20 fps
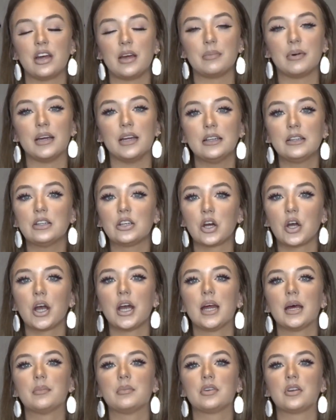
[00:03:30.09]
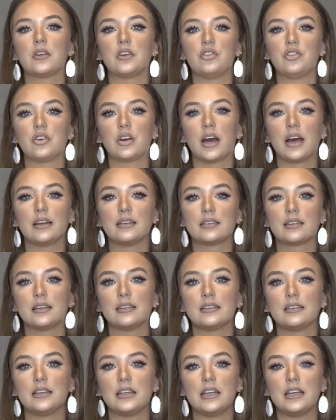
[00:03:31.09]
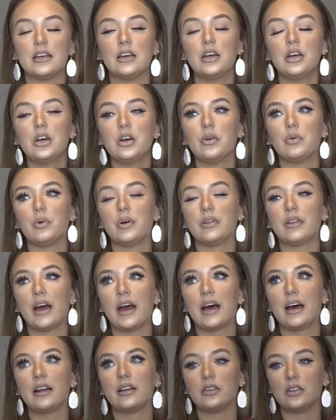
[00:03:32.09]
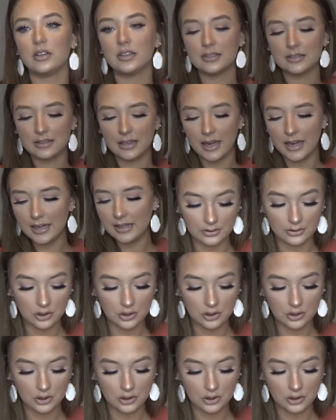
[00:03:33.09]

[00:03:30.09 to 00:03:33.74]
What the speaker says: and my Instagram so that you guys can see what that looks like.